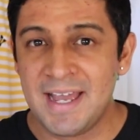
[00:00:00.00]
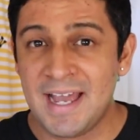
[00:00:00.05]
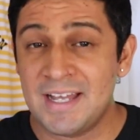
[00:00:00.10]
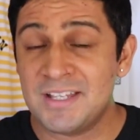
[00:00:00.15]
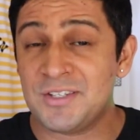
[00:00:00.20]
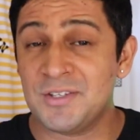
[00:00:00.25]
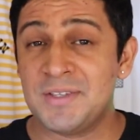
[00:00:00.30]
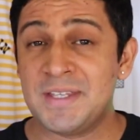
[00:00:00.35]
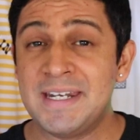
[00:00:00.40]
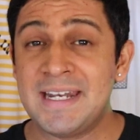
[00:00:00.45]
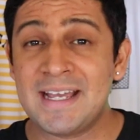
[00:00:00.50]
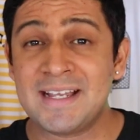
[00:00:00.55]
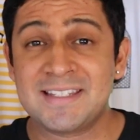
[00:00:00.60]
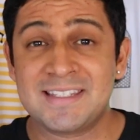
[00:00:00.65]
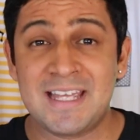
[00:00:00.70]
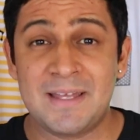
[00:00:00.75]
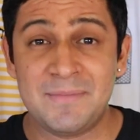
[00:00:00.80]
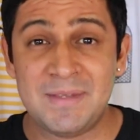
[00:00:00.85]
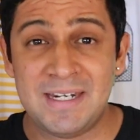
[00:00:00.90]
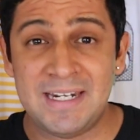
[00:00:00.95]
And so the
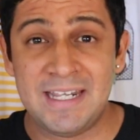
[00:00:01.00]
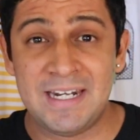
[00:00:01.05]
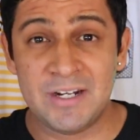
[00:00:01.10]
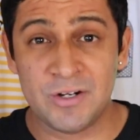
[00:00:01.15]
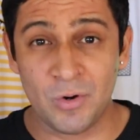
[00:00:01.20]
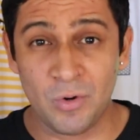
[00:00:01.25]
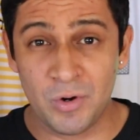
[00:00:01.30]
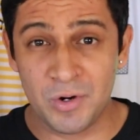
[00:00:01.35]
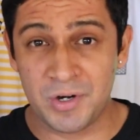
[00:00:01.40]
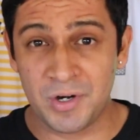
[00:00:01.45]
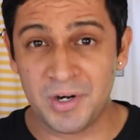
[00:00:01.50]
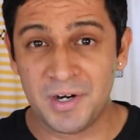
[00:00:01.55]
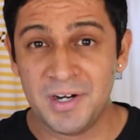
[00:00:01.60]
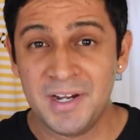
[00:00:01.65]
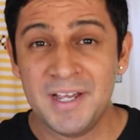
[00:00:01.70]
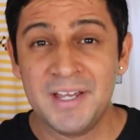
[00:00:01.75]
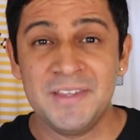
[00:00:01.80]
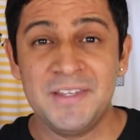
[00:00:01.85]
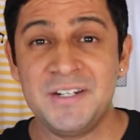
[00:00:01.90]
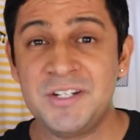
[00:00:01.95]
next time they need an order,
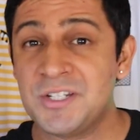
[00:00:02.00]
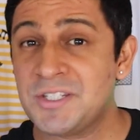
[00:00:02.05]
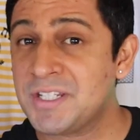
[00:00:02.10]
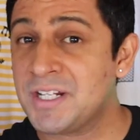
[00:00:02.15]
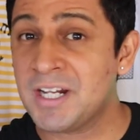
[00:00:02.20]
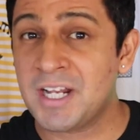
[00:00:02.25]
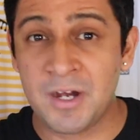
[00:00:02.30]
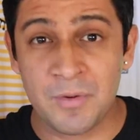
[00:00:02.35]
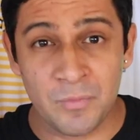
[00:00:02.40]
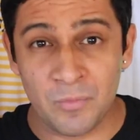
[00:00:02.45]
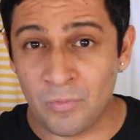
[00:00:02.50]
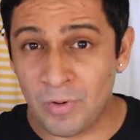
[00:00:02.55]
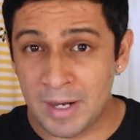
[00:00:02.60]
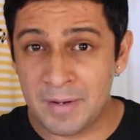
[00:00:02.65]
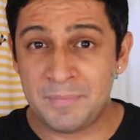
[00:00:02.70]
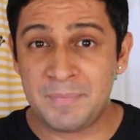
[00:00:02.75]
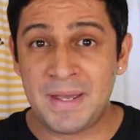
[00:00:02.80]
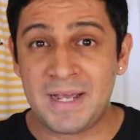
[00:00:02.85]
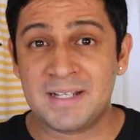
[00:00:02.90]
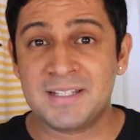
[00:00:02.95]
they're just going to come
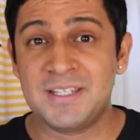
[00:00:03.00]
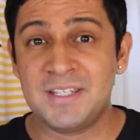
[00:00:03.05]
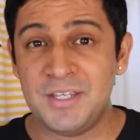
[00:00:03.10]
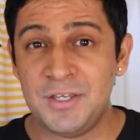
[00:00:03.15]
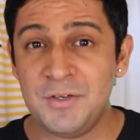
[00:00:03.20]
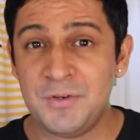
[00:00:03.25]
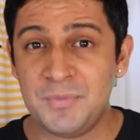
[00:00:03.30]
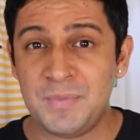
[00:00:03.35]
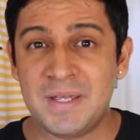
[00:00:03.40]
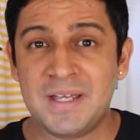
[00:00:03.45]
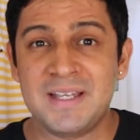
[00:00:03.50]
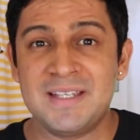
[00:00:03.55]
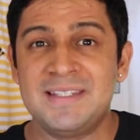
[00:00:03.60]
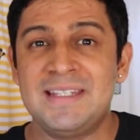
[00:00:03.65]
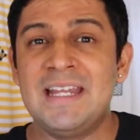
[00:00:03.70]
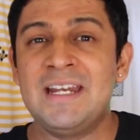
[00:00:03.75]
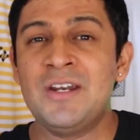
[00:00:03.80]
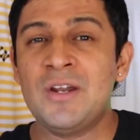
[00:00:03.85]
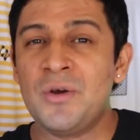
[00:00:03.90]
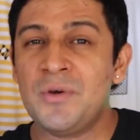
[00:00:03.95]
right back to you because
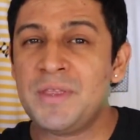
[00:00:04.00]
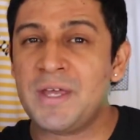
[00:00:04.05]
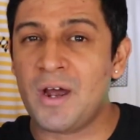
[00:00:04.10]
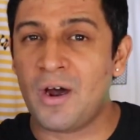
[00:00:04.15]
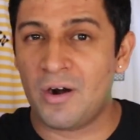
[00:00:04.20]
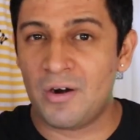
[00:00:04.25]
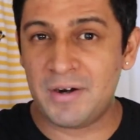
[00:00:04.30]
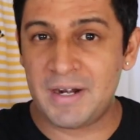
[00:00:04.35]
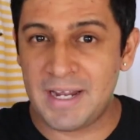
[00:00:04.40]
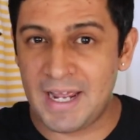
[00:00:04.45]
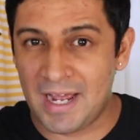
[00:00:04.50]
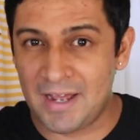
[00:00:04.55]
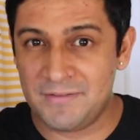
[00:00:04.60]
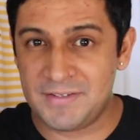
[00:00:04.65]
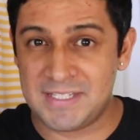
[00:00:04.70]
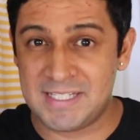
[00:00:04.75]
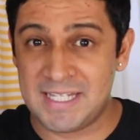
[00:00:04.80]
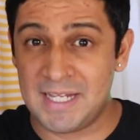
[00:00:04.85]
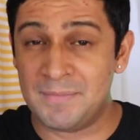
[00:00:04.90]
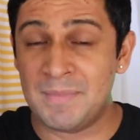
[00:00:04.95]
they know they already have
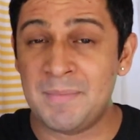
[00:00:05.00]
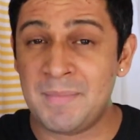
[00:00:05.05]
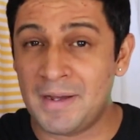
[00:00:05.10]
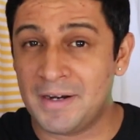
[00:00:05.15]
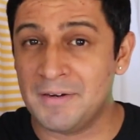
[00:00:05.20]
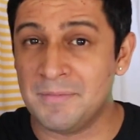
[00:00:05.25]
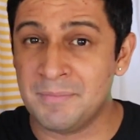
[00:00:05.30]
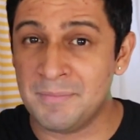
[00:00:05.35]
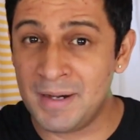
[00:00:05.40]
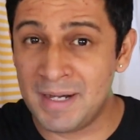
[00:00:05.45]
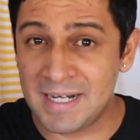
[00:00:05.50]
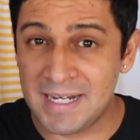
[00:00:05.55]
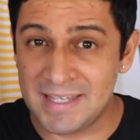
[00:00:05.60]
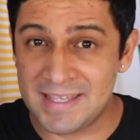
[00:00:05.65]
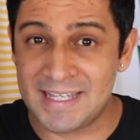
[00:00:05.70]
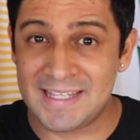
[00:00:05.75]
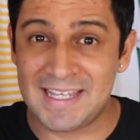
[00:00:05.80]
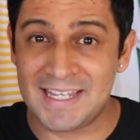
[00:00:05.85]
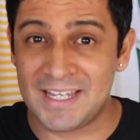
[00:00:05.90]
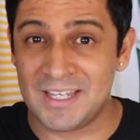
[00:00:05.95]
some amount of money
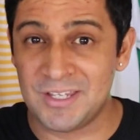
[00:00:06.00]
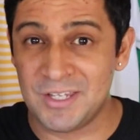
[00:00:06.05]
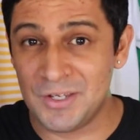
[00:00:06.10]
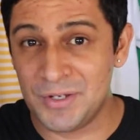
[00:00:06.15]
that they can